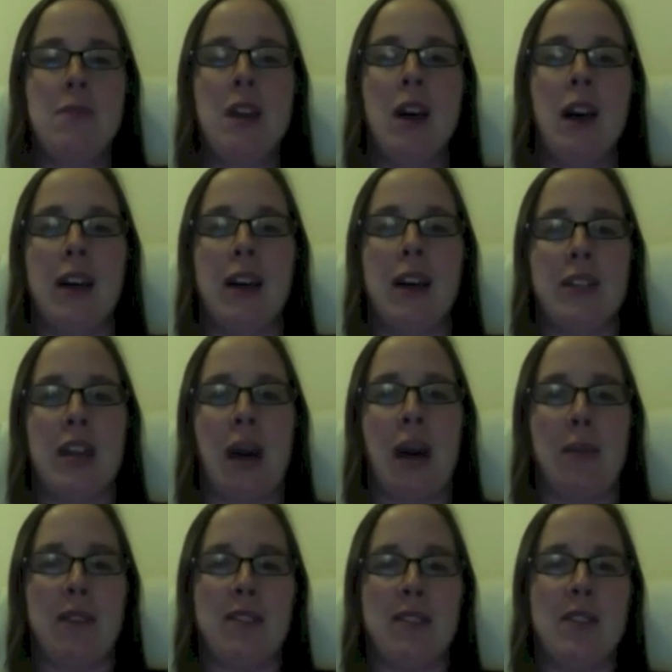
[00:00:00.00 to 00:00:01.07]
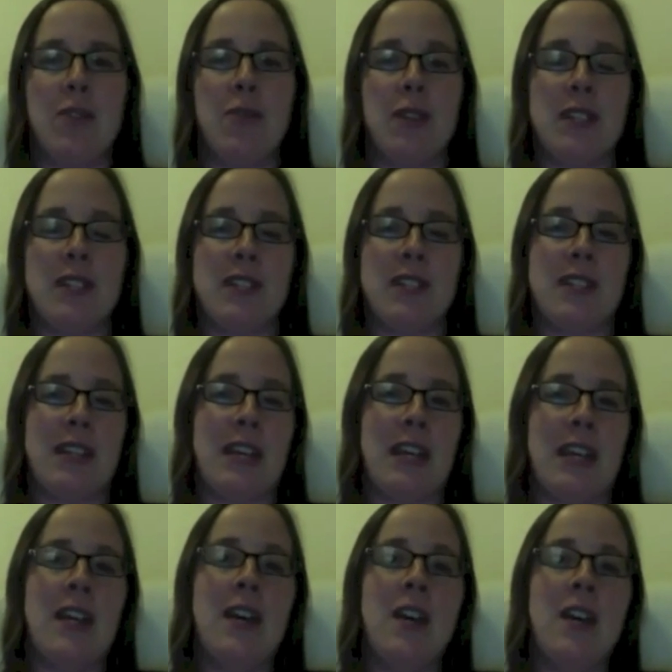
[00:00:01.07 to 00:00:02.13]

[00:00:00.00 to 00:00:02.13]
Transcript: uh, on the top of the surface to see